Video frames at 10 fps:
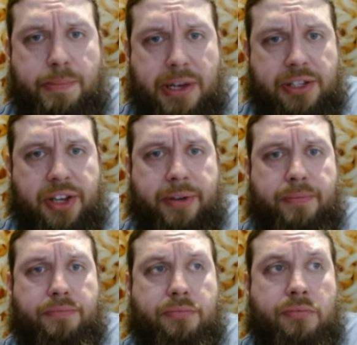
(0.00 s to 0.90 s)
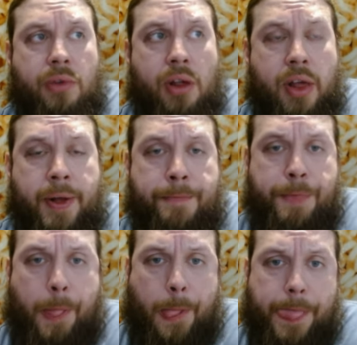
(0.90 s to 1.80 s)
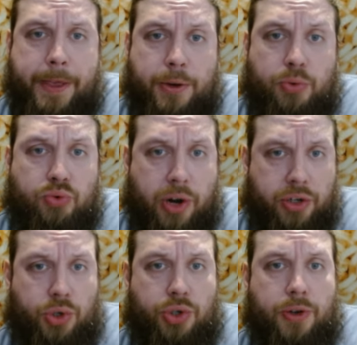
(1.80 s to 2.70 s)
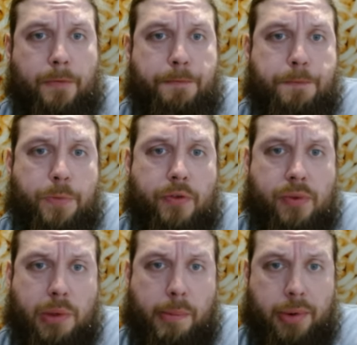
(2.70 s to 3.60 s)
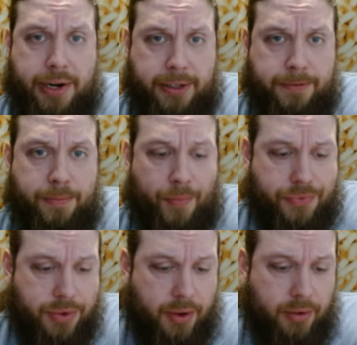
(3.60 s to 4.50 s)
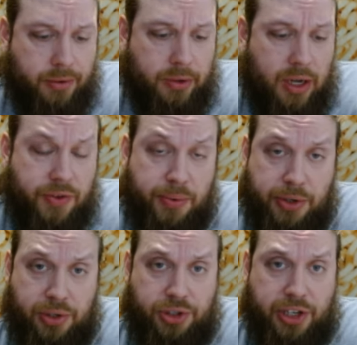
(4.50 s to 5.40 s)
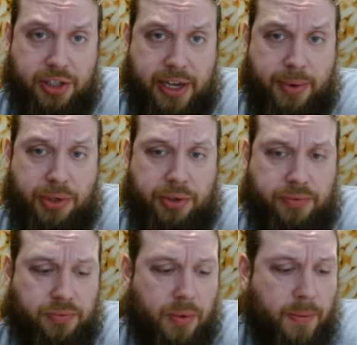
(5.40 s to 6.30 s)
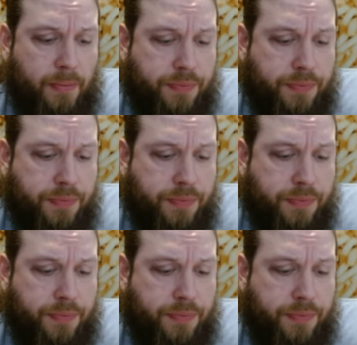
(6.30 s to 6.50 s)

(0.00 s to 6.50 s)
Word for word: It is missing the crunch from the breading of the original chicken sandwich.